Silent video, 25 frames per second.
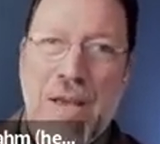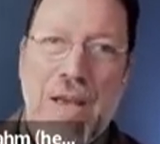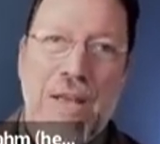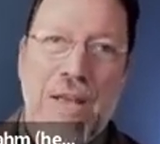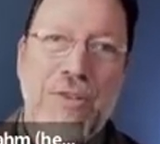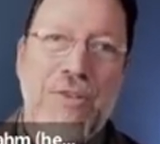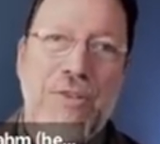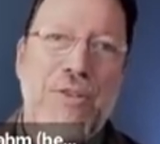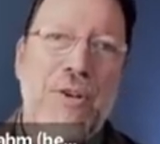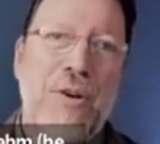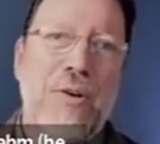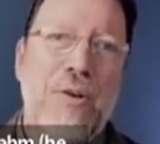
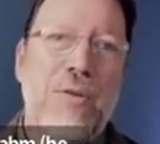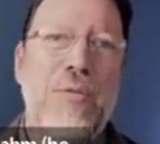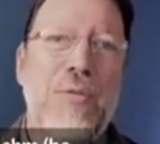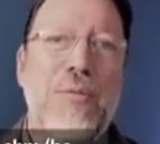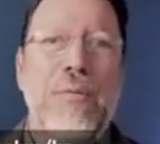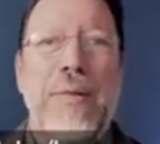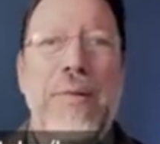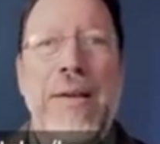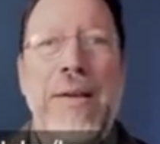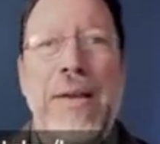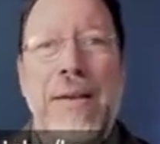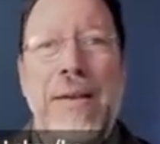And
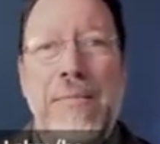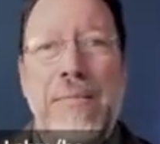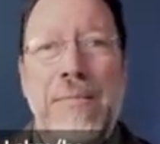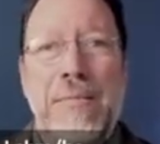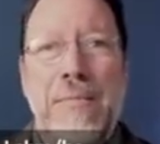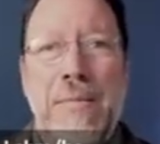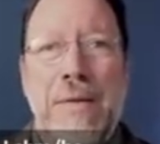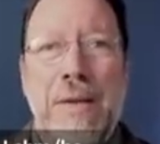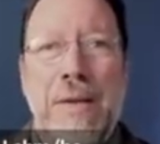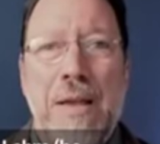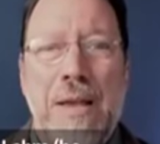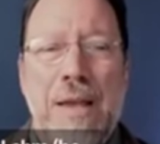so
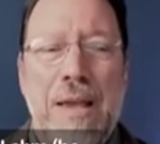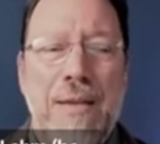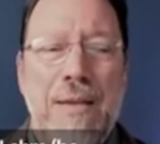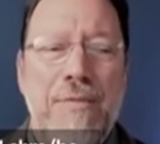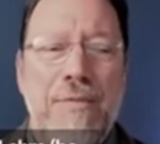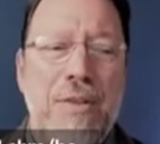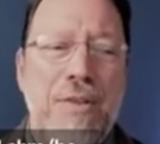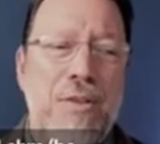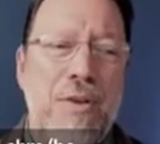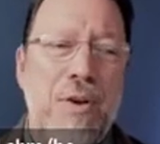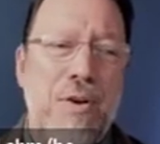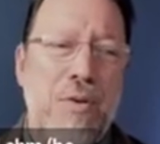
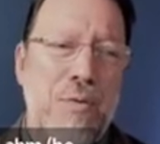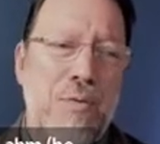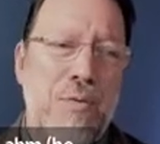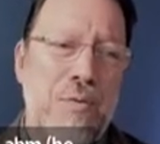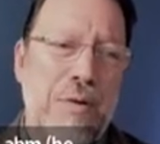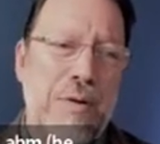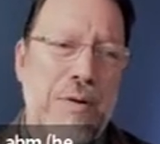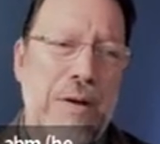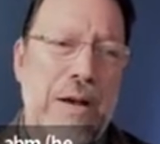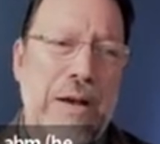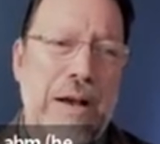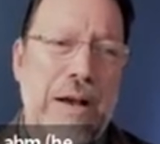even
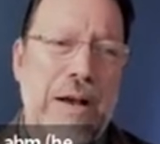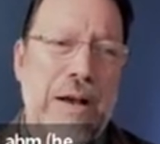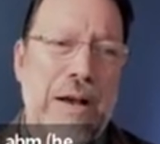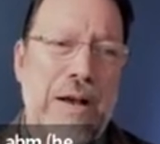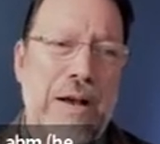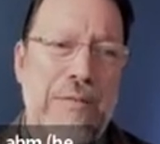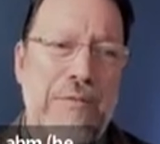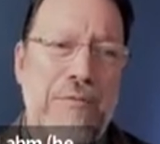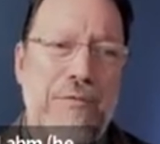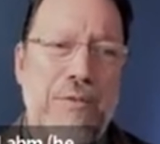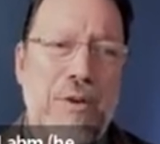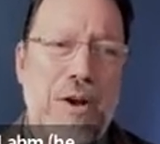though
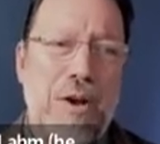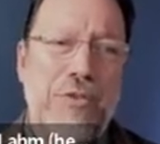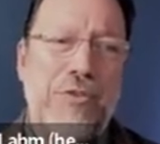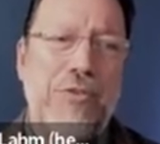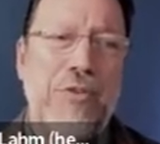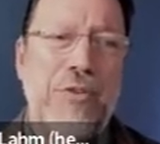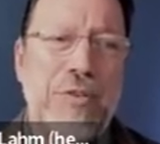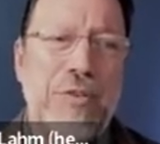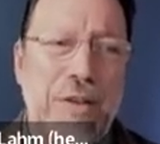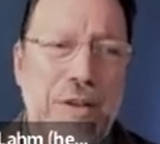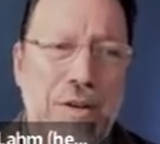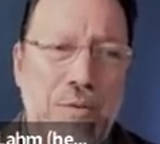
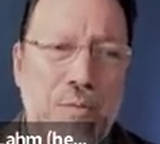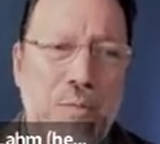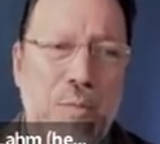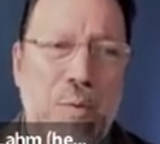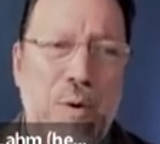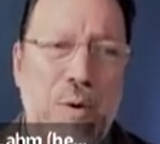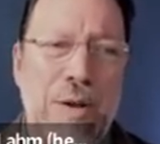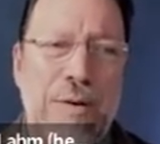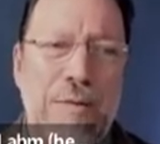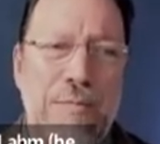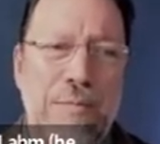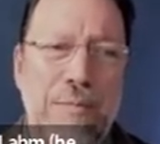Foster didn't
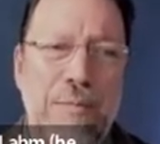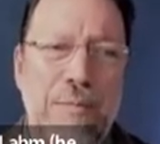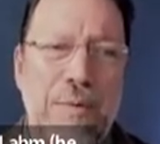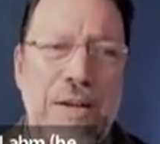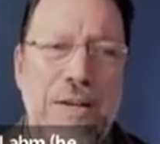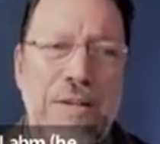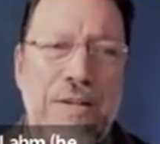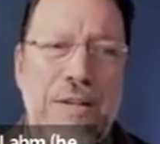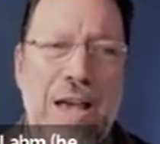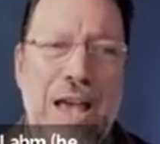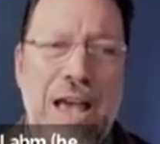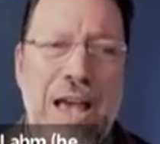want
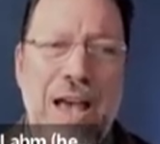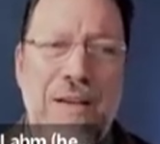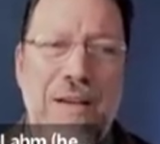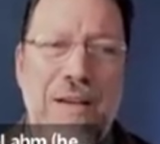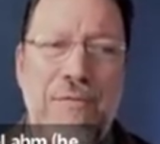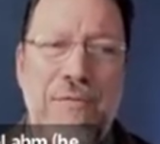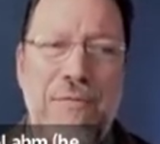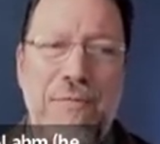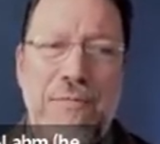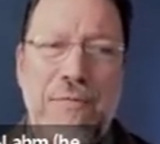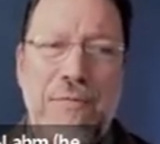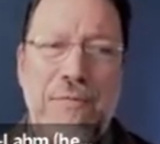Reed to
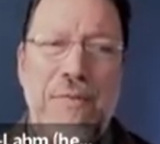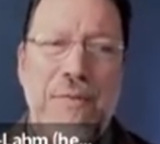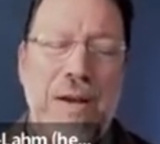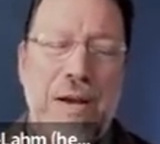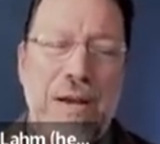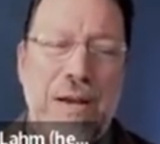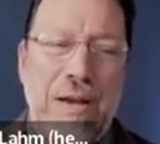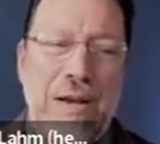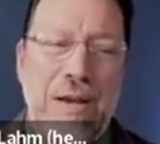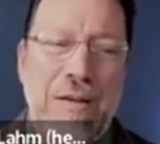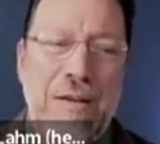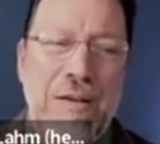have
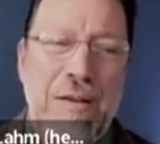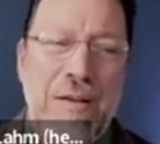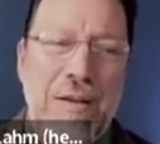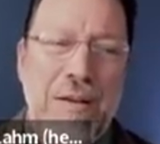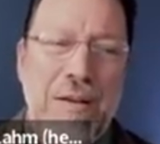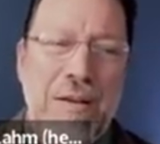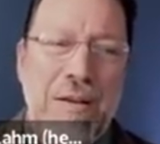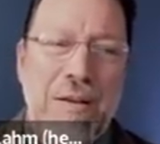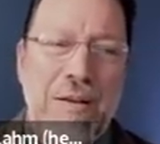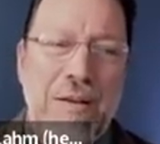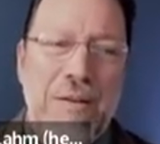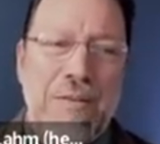
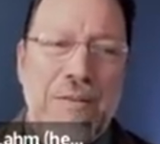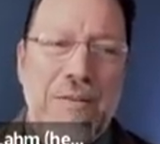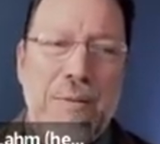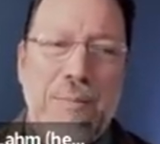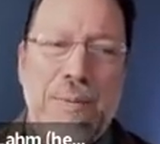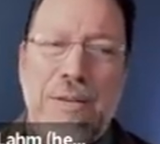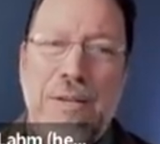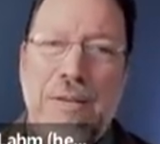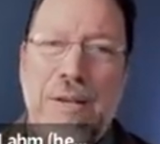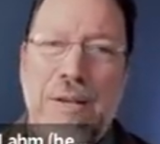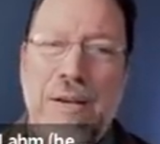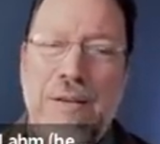to
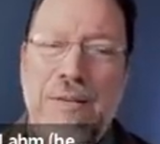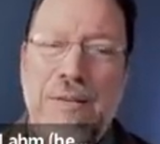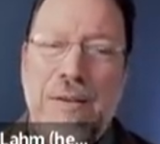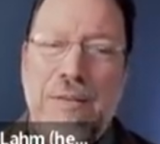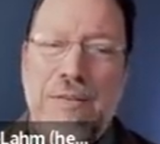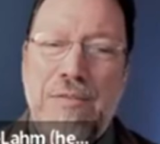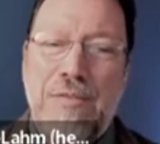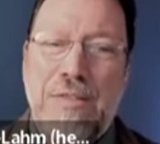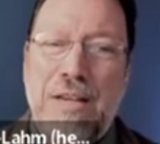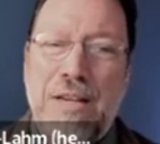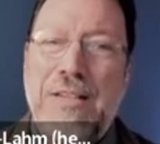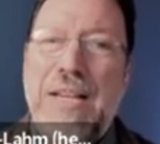be a
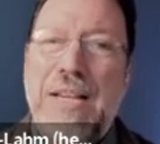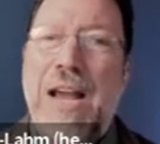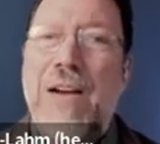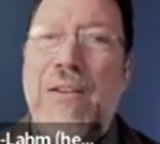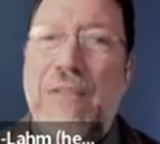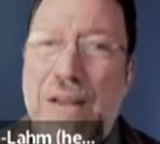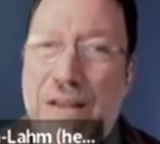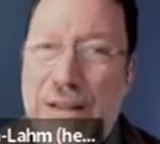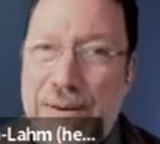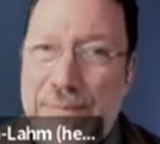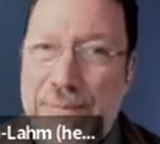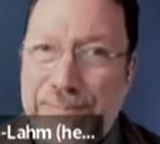
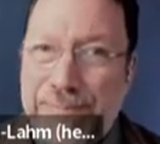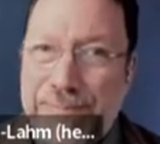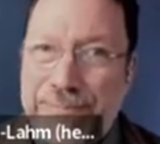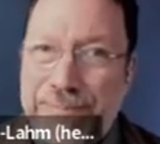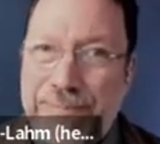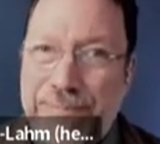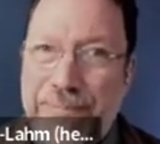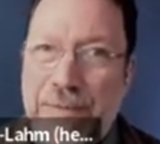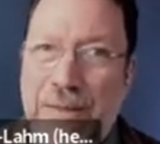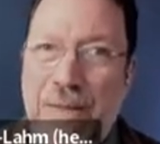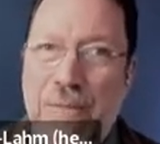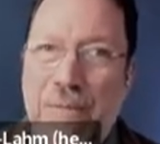sectarian,
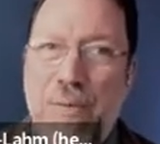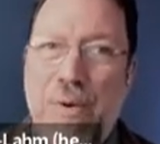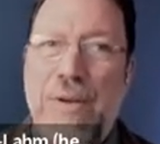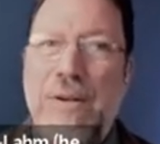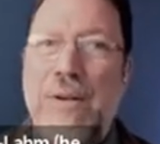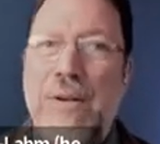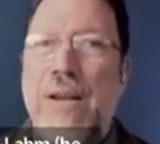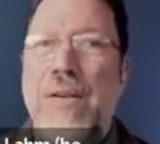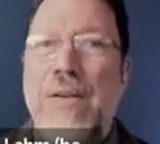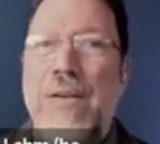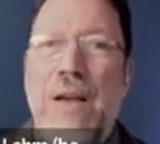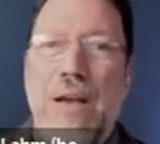they
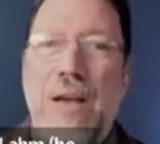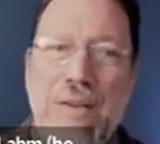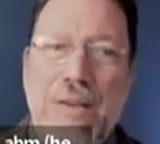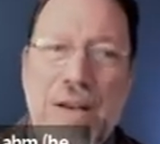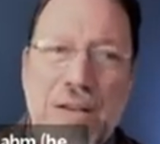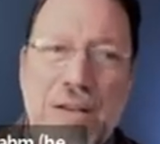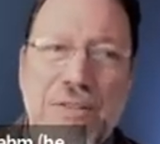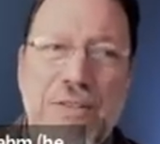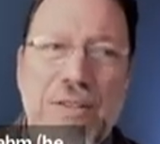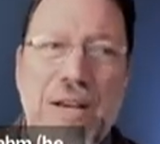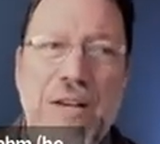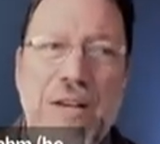wanted a
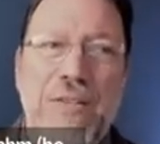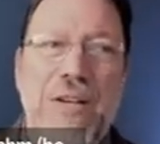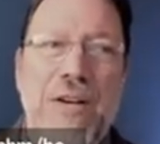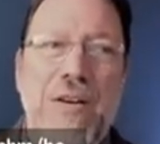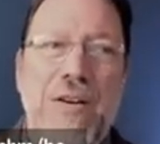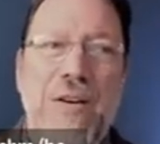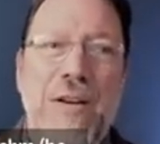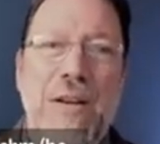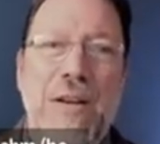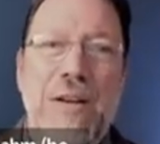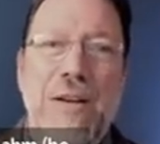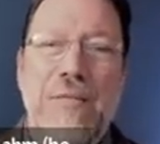
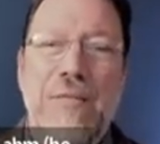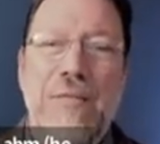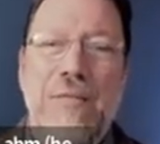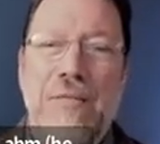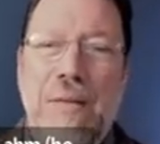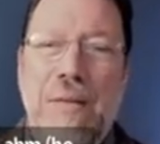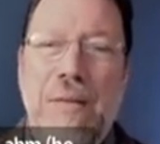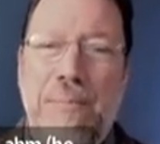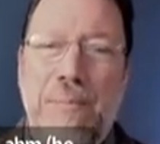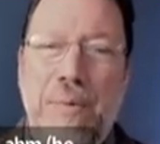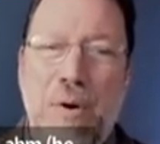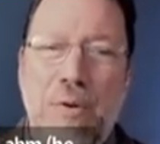non-sectarian
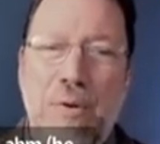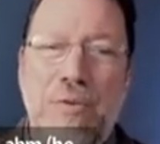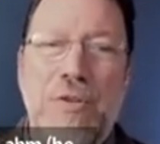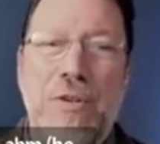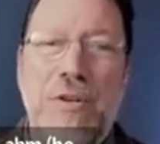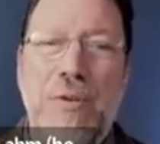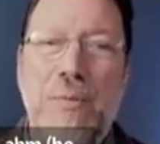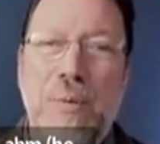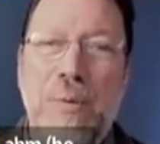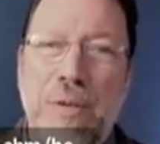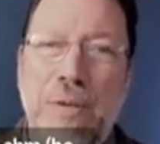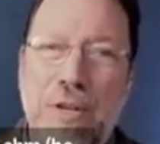approach
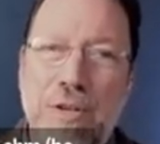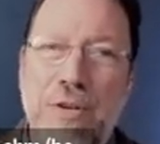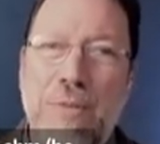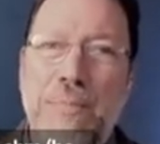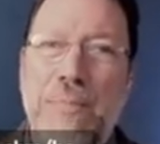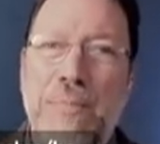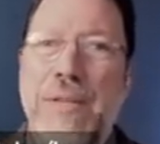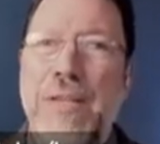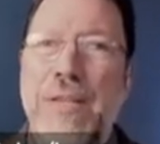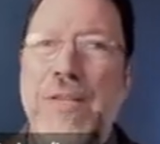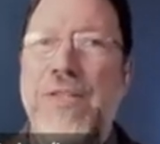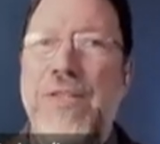to religion,
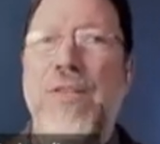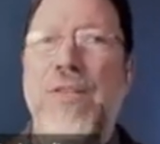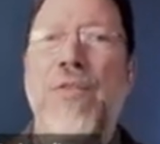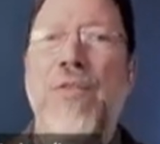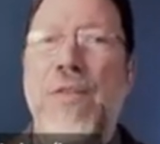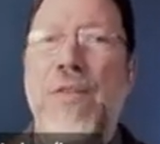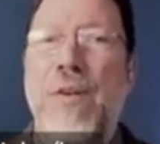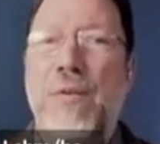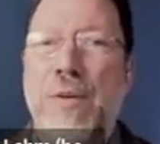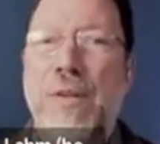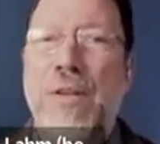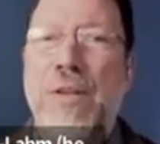but they still
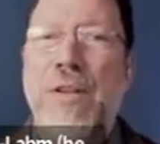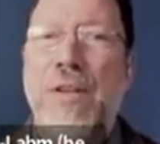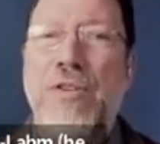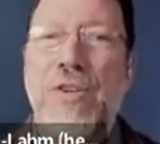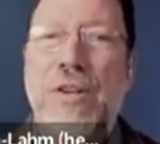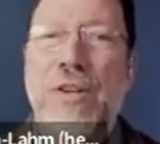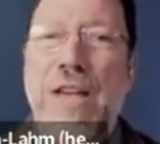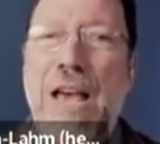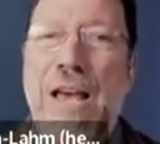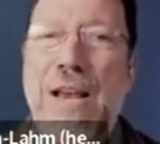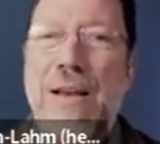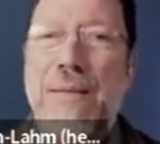felt
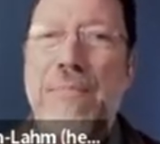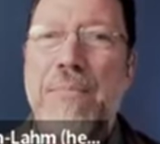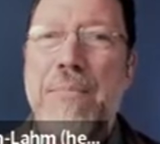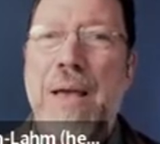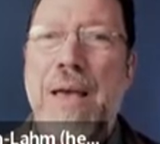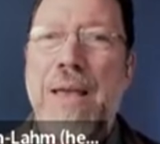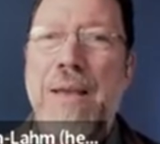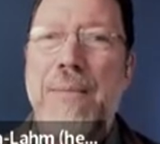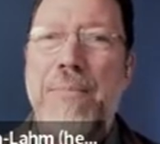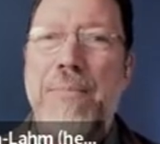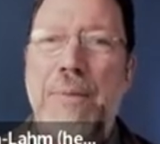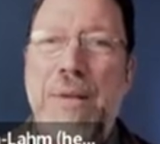religion had
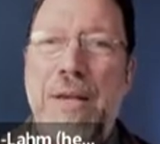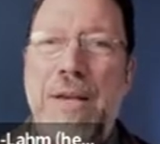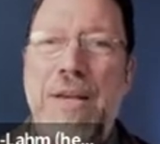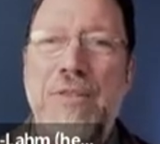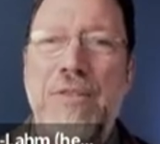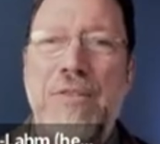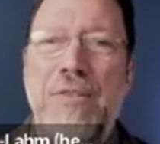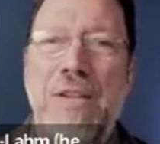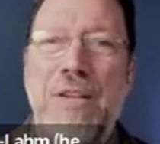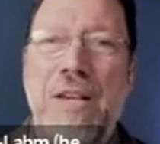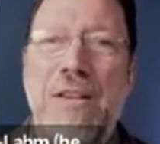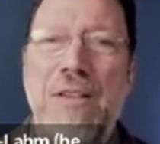a
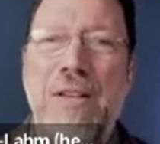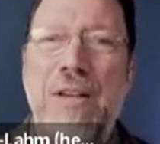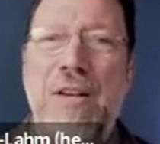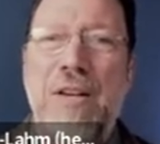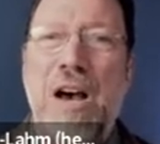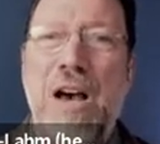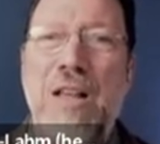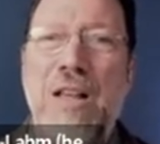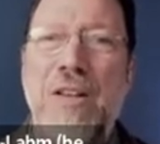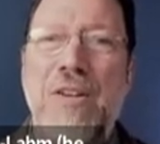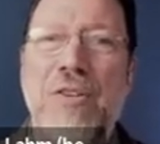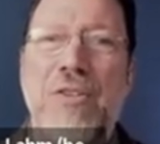place in the
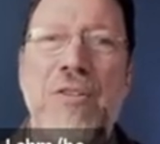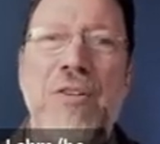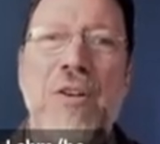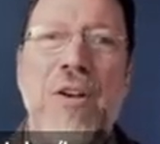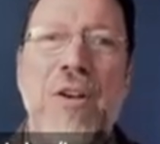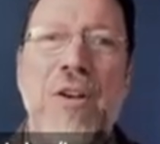college.